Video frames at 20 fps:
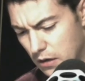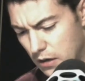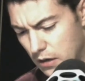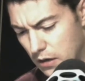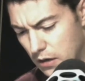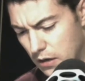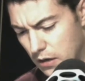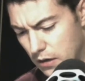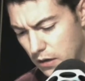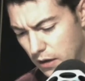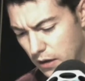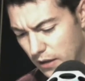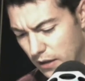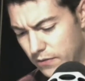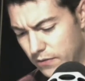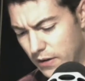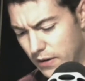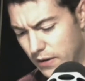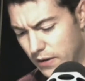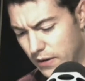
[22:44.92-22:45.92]
at the
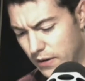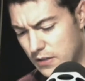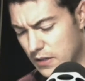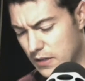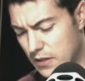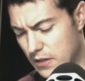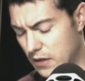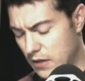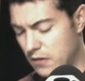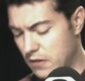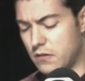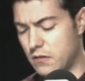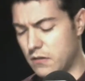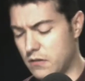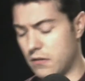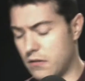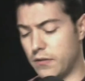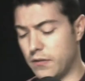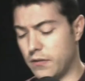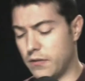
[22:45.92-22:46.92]
Wannsee
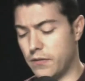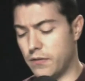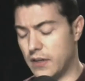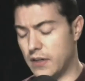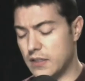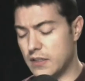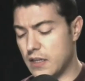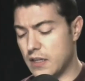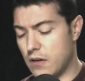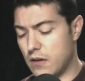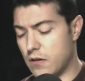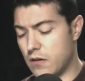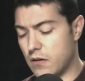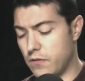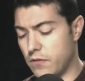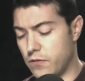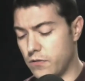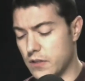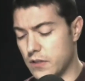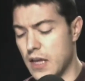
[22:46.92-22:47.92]

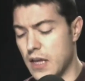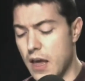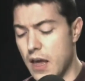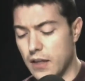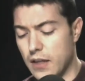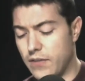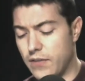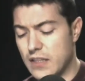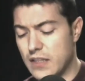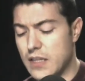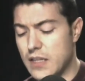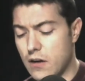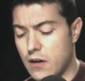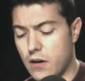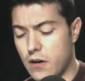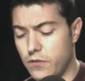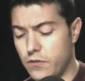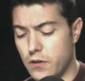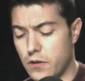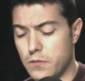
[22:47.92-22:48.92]
conference. The Wannsee
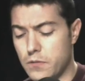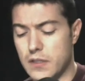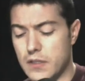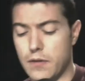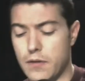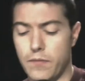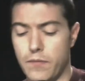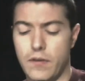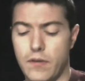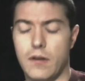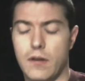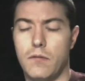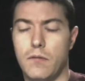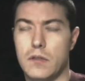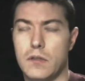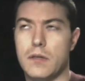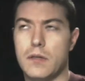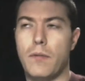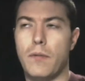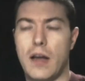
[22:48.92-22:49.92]
conference was the
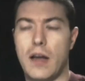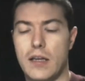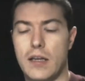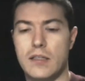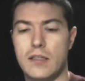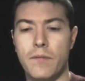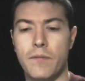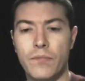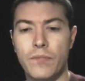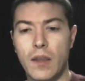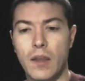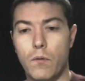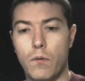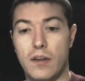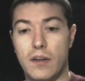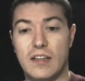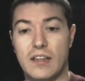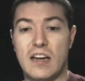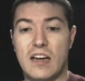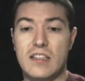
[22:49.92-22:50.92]
place where the
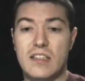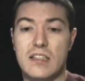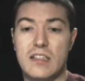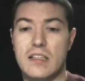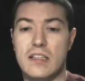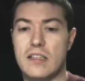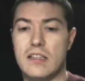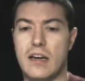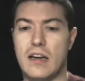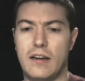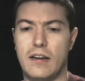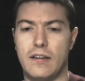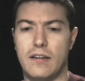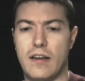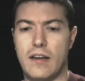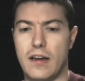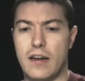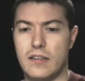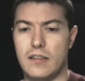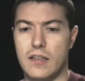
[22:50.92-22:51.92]
Nazis decided
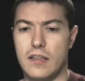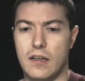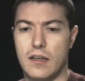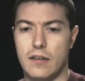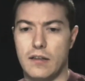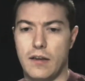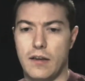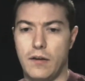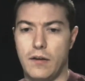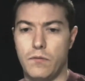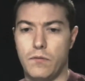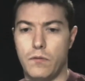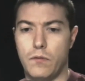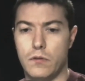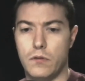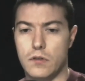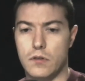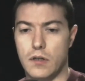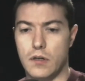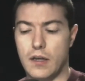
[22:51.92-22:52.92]
that they would
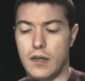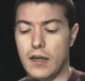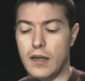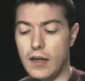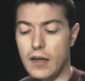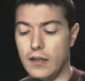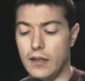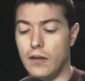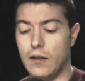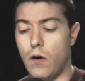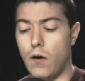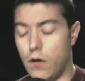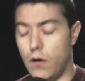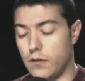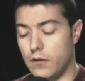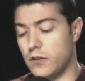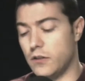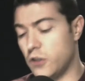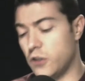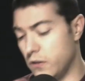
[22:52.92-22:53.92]
kill all the
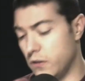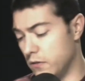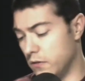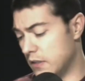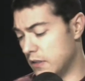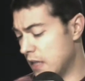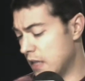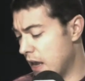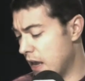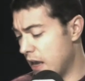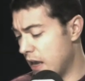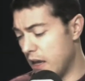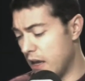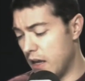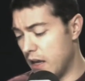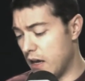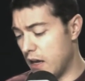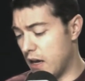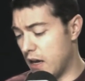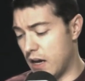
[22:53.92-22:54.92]
Jews.
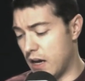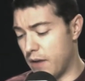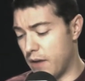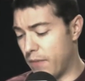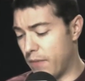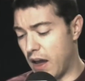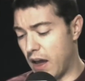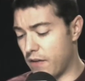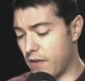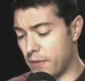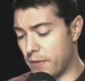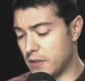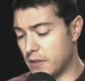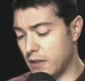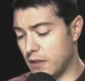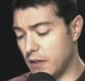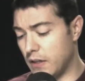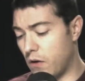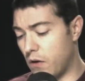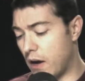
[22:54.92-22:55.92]
I have absolutely
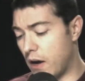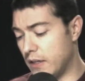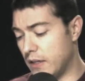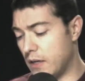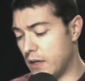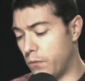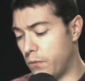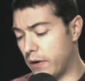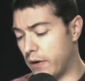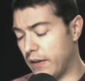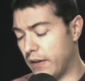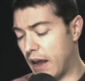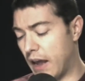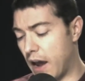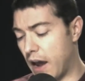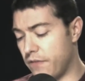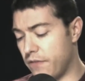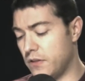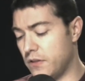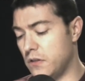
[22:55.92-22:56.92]
no idea why they
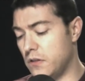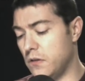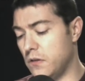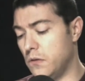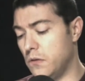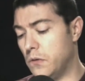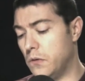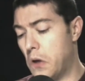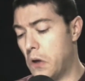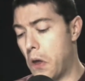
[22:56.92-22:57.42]
have to